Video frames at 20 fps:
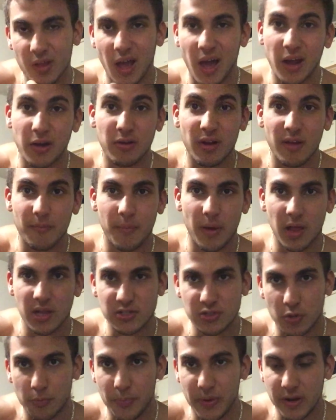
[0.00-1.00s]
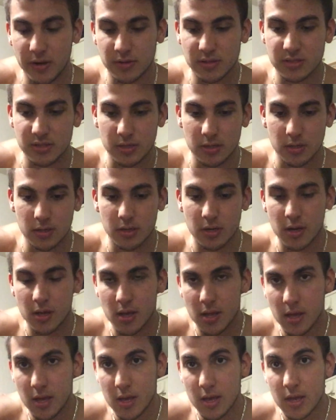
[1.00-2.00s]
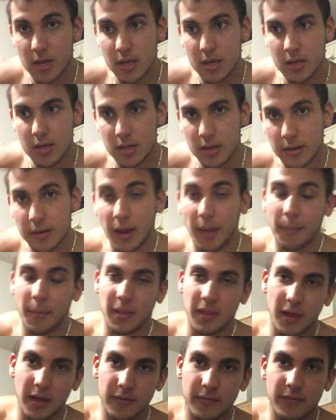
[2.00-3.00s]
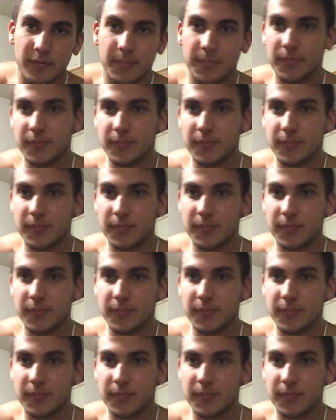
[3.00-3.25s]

I don't have biological parents. They're not in my life.